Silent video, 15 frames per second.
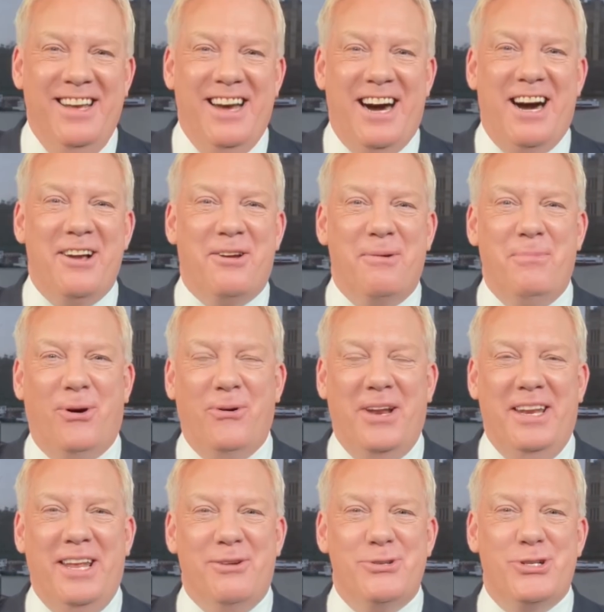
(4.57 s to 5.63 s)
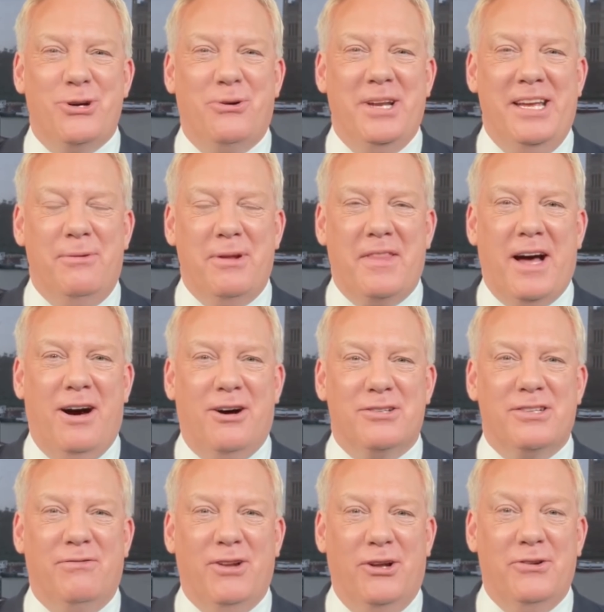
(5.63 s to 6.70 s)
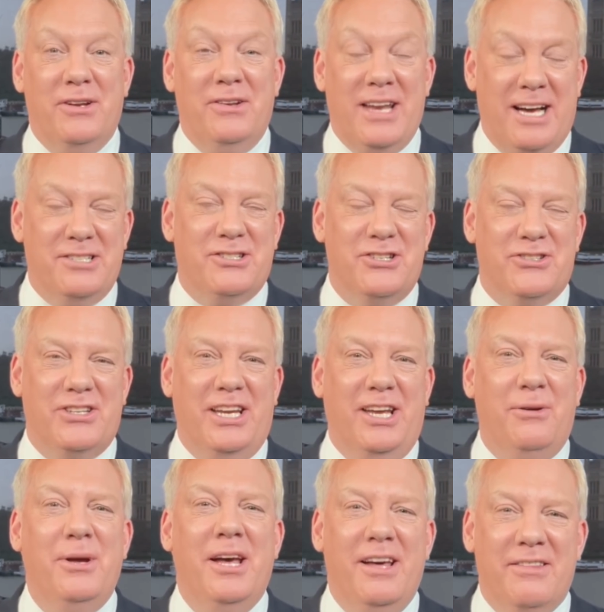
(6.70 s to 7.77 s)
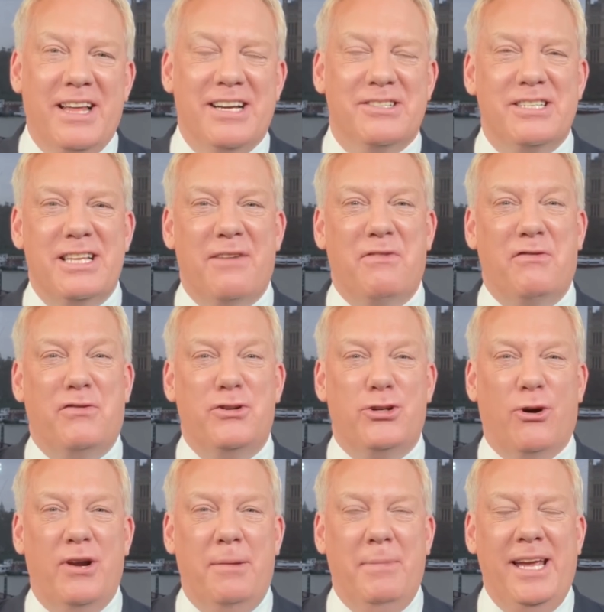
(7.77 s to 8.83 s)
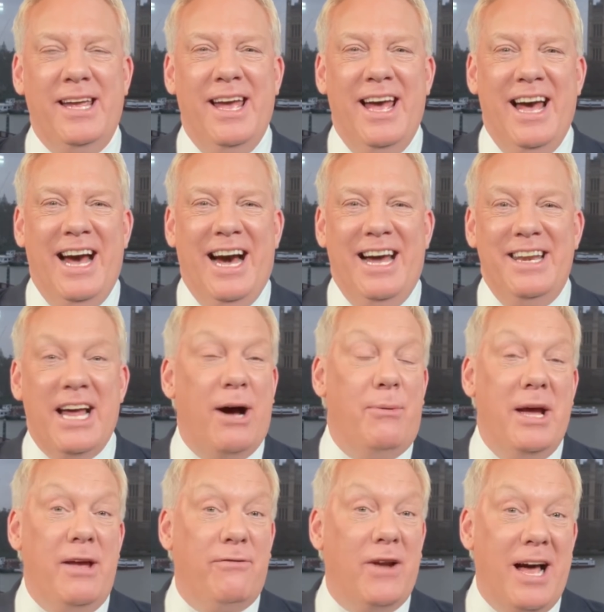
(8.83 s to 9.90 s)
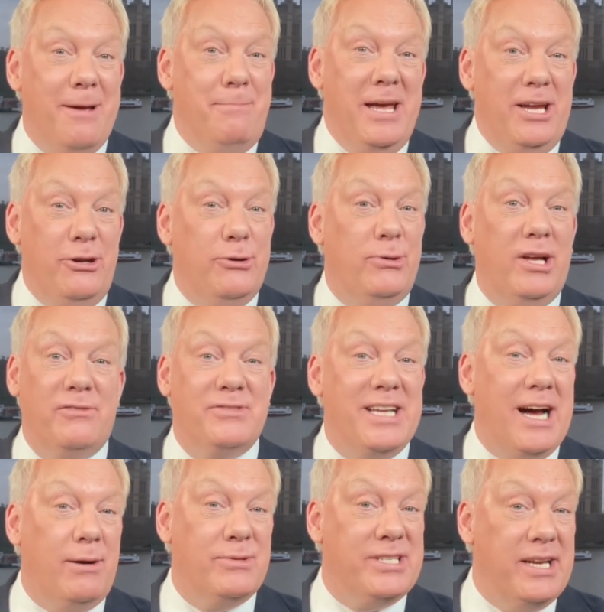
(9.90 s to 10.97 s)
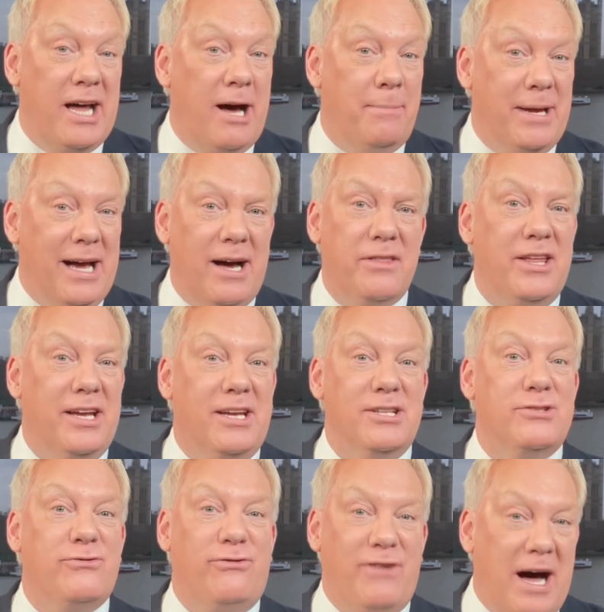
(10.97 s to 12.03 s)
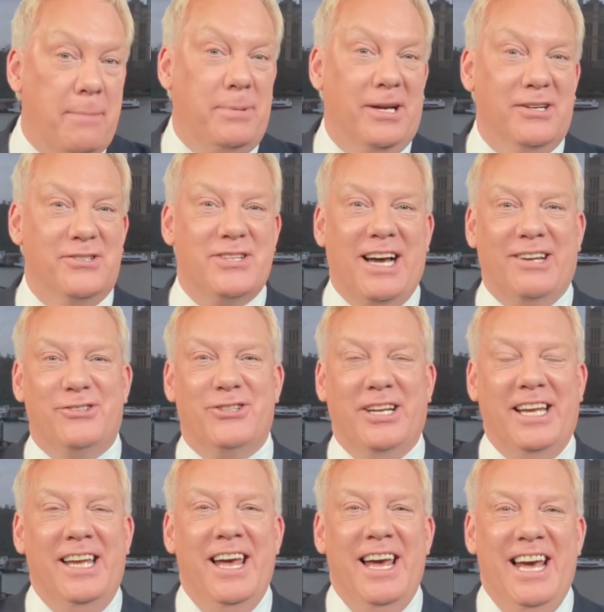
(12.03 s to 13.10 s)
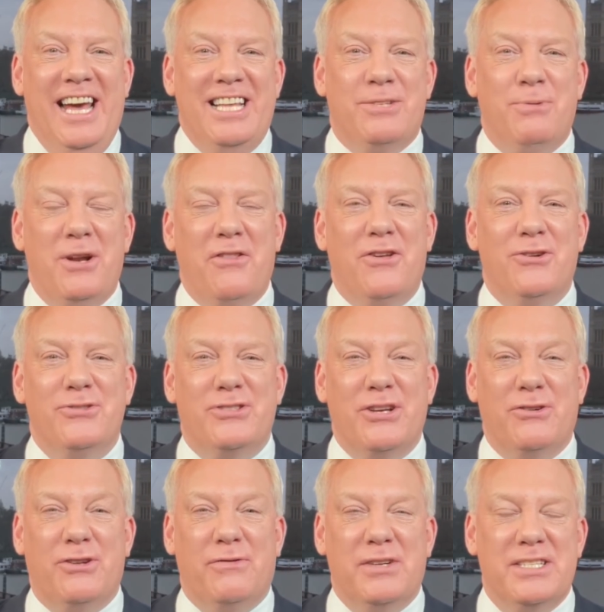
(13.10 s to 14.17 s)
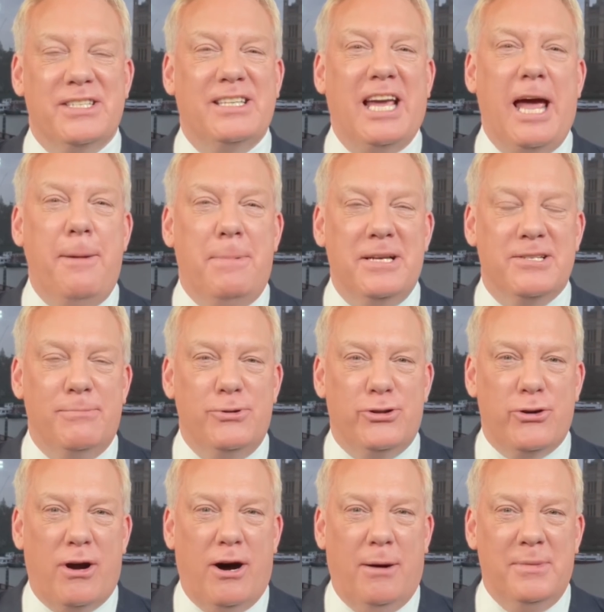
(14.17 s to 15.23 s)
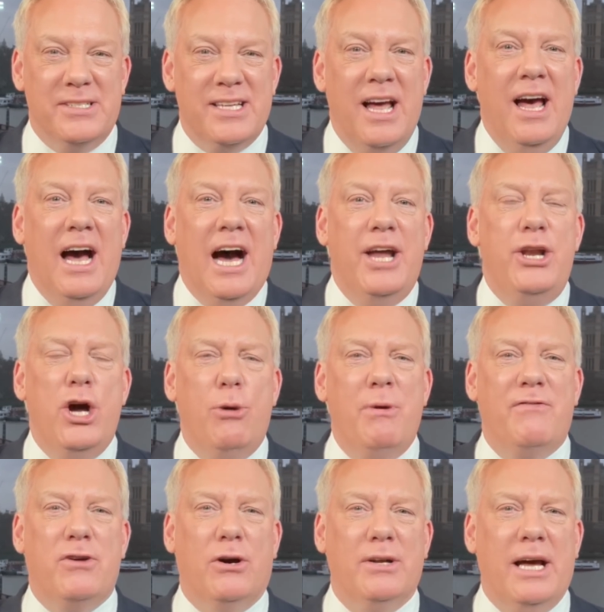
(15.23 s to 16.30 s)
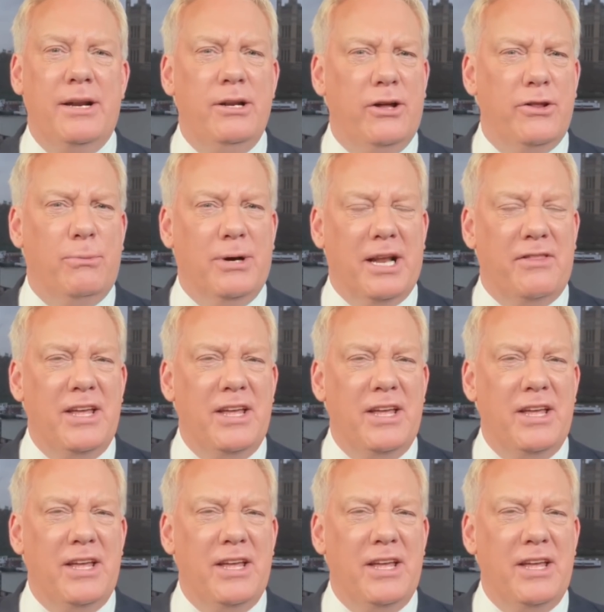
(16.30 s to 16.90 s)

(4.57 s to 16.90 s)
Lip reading: Hi, good morning, Neil Sean here in the heart of London. Nice to see you. Thanks as ever for joining me. Now, if like me, you love Downton Abbey, I think it's fabulous, actually. It's one of those sort of escapism dramas. I know we've got another one.